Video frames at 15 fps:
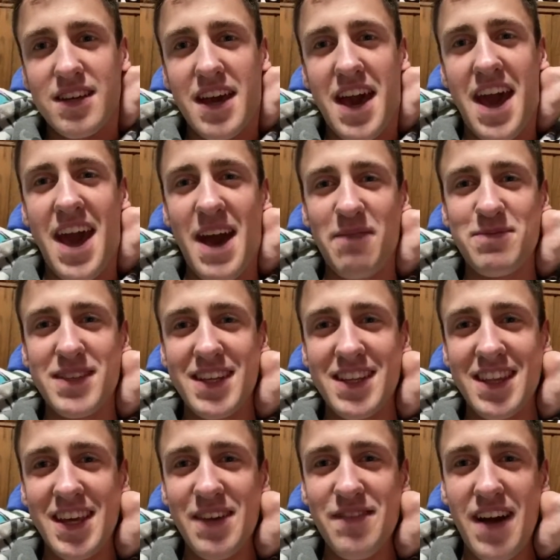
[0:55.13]

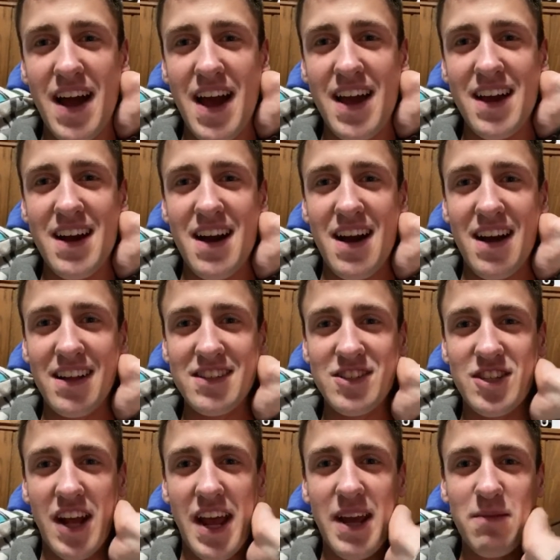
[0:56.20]
Captain Levi, uh,
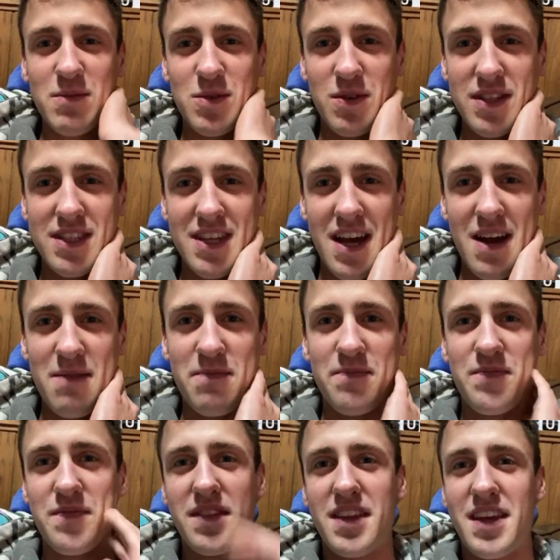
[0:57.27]
James, what's up?
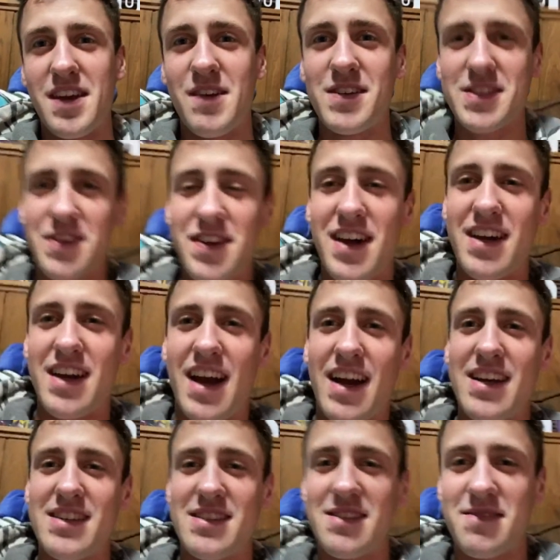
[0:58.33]
What's going on,
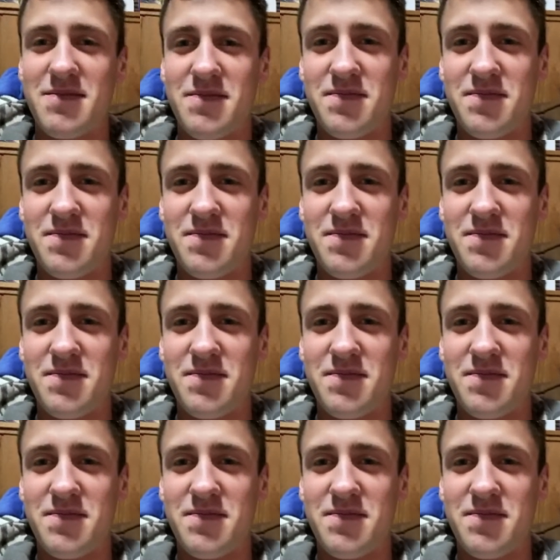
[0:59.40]
guys?